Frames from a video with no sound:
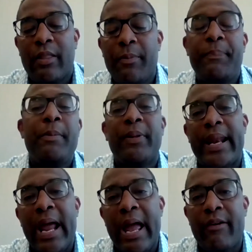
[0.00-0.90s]
the people
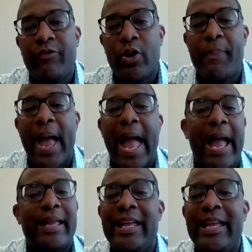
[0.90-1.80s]
that have your
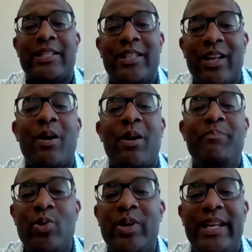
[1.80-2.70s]
back. It's the
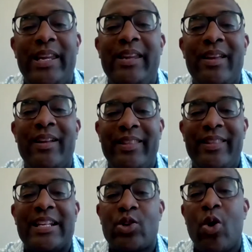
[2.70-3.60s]
community
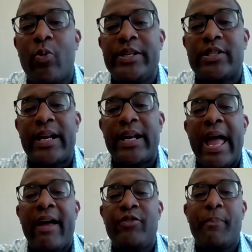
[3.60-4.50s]
that's always going to
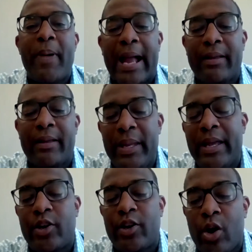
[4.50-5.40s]
have your back and be
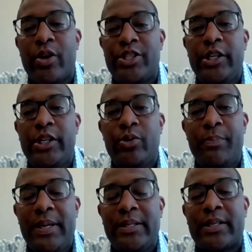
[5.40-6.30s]
encouraging you to
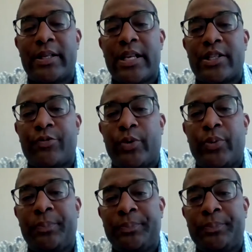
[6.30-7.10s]
be successful.